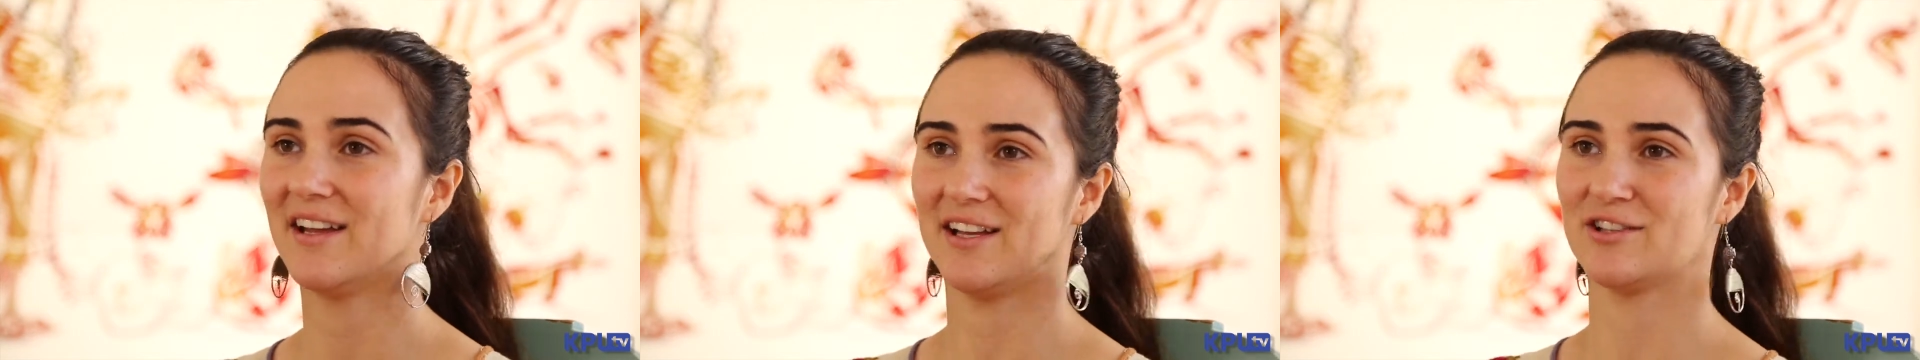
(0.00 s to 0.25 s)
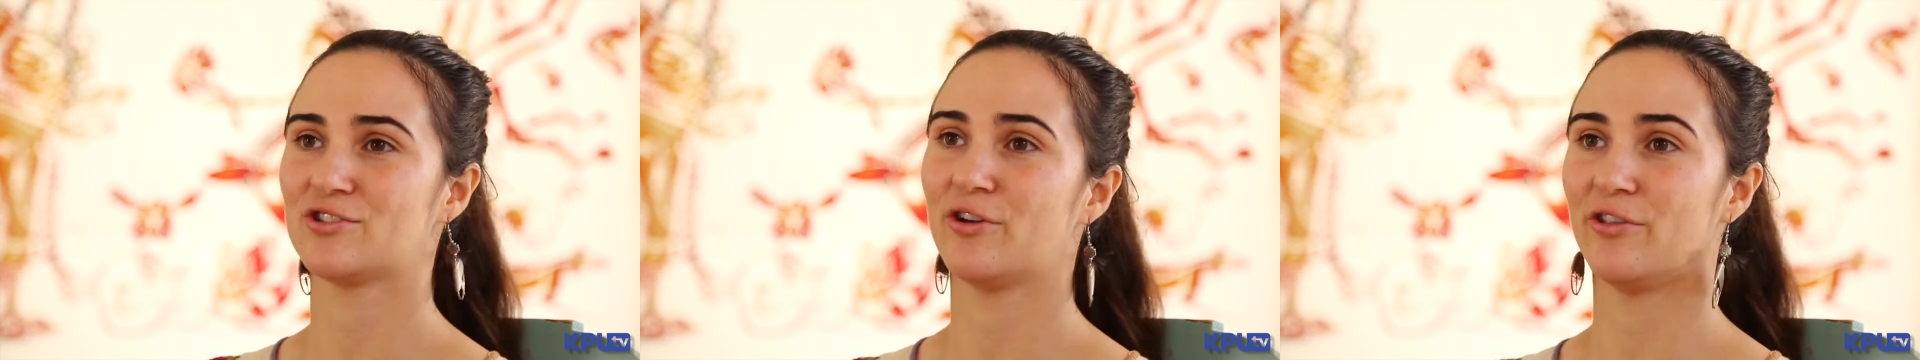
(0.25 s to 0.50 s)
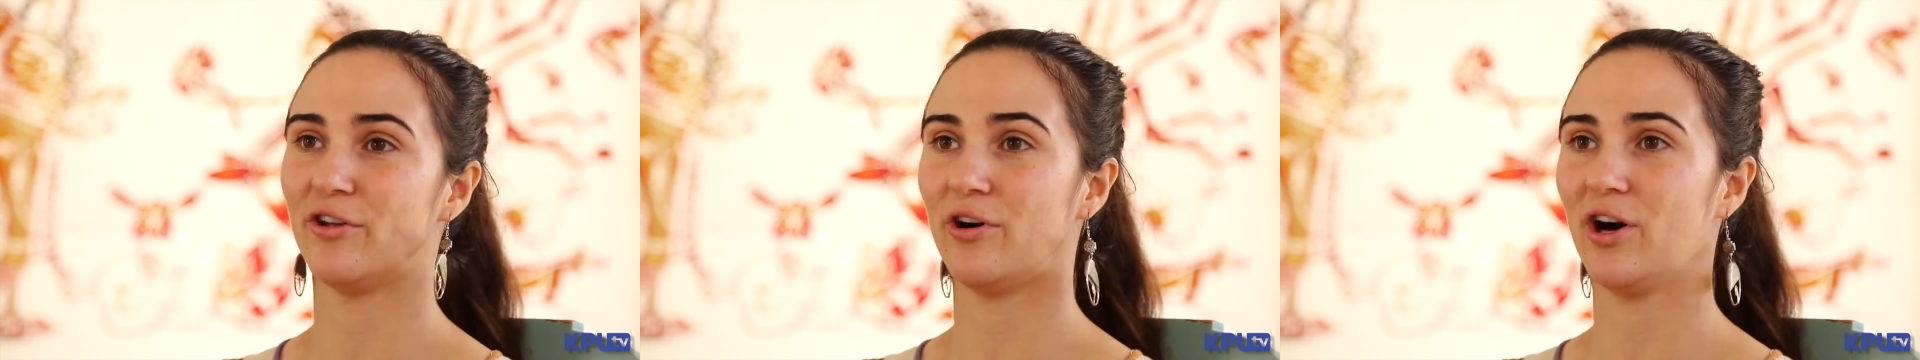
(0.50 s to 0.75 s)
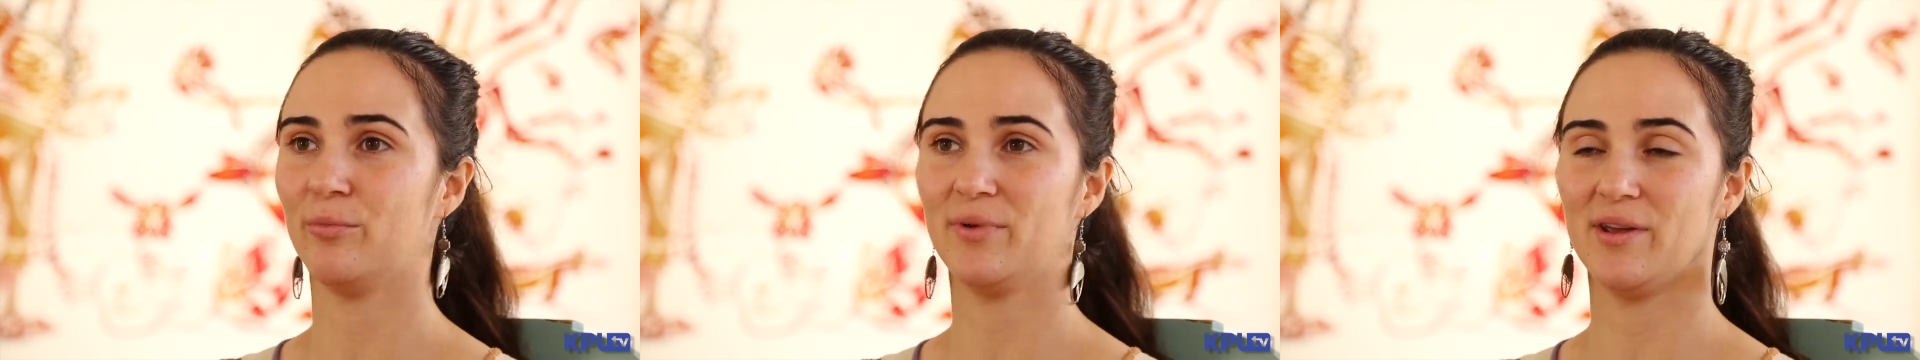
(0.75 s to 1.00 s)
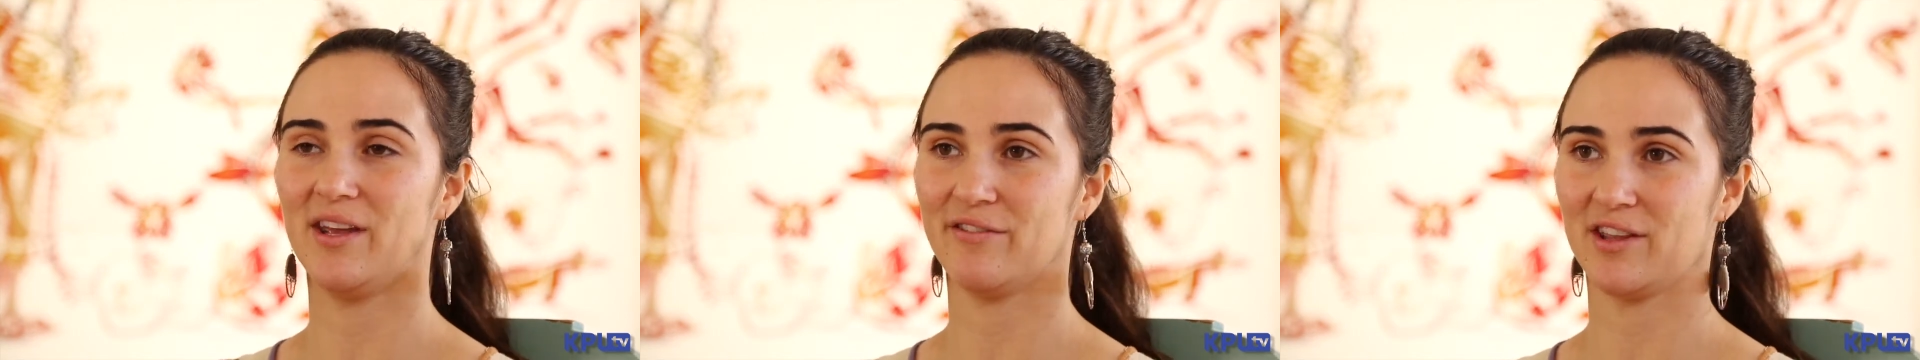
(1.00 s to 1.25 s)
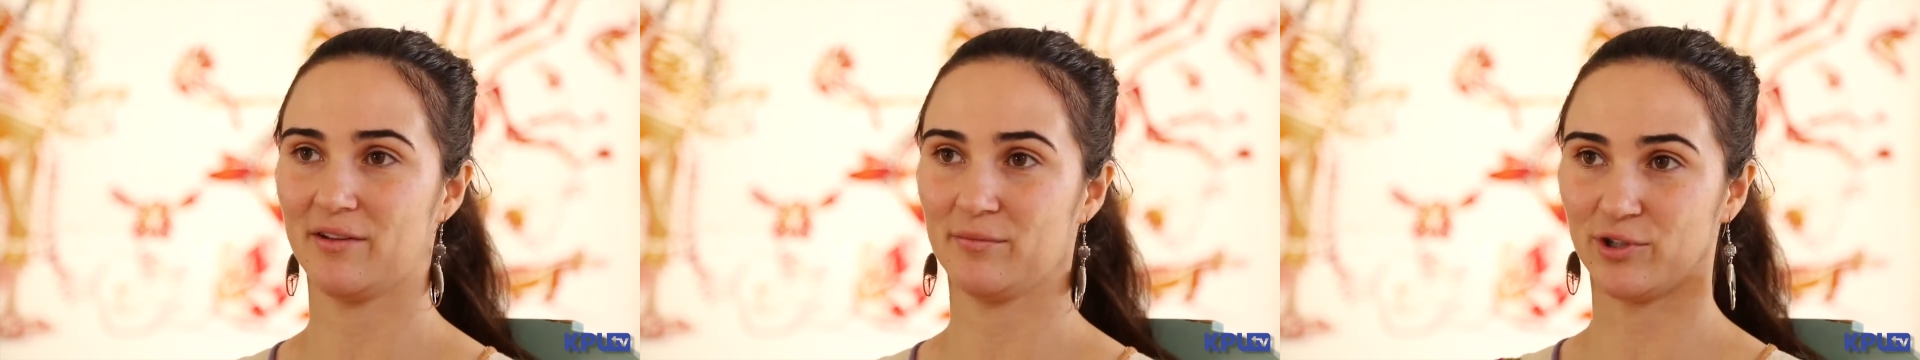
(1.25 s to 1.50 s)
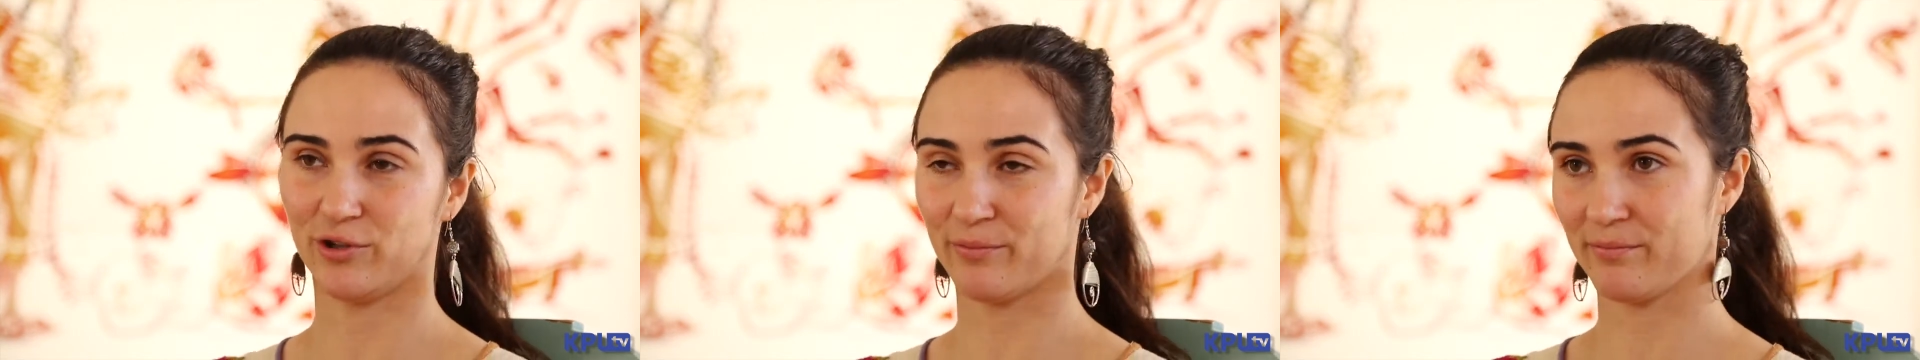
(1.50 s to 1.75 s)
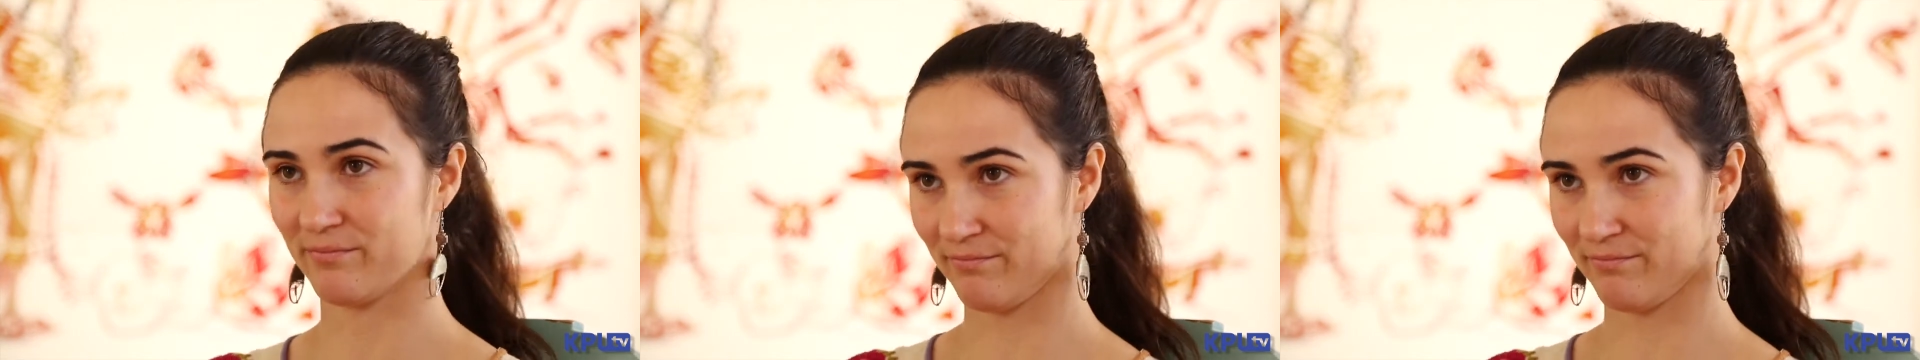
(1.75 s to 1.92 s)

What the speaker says: And so I'll be giving them little